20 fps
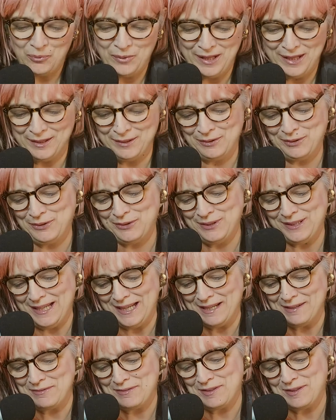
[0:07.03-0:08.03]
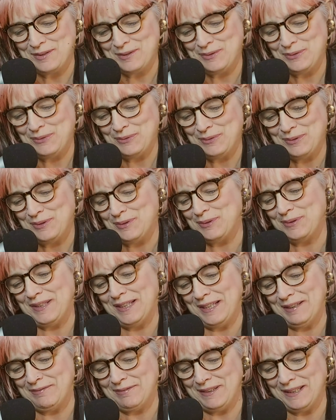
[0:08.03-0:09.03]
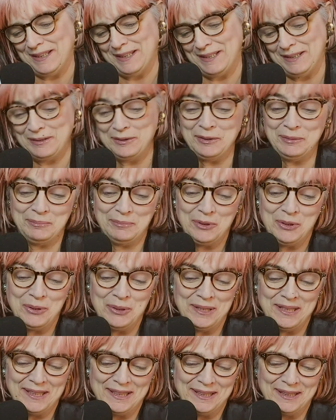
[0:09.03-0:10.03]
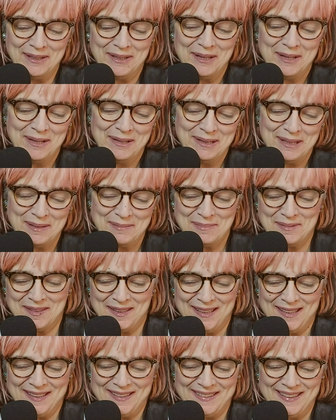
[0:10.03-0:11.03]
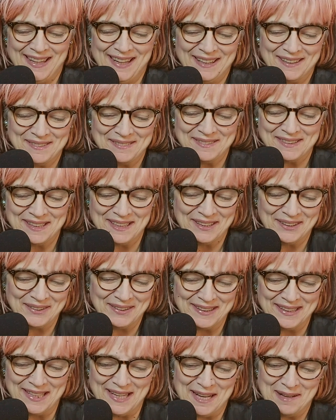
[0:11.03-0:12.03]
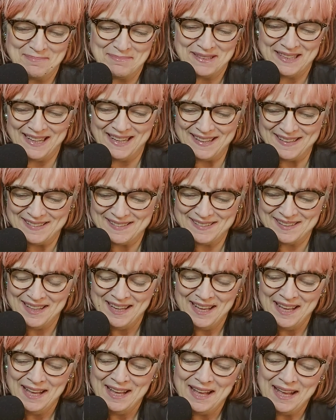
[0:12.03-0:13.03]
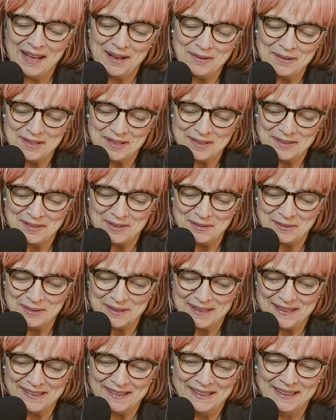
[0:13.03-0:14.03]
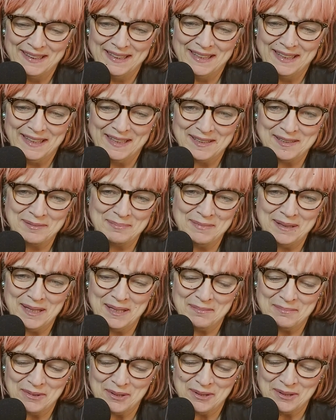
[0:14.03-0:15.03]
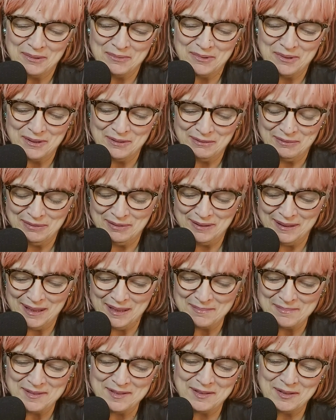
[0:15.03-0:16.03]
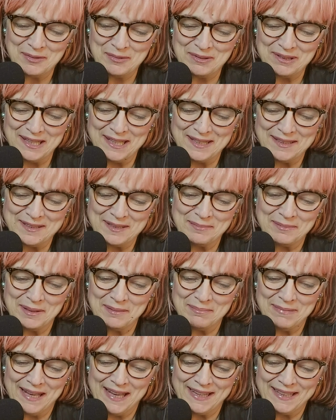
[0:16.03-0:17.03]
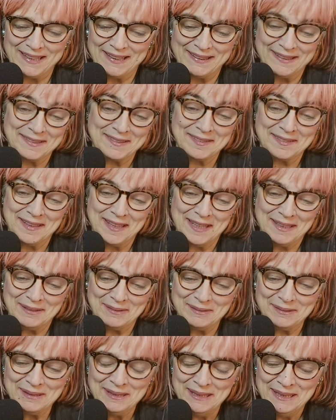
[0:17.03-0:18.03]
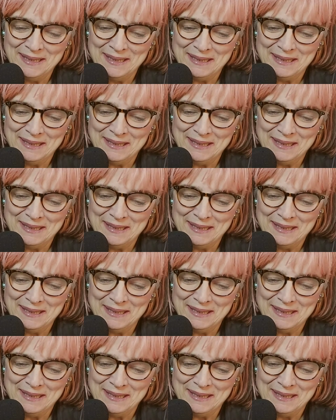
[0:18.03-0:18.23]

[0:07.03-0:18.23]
Well, good afternoon, good evening, good morning, all upside down here at Happyesque. How are you doing? It's me, Merna Wolf. I'm so glad to be back in the saddle.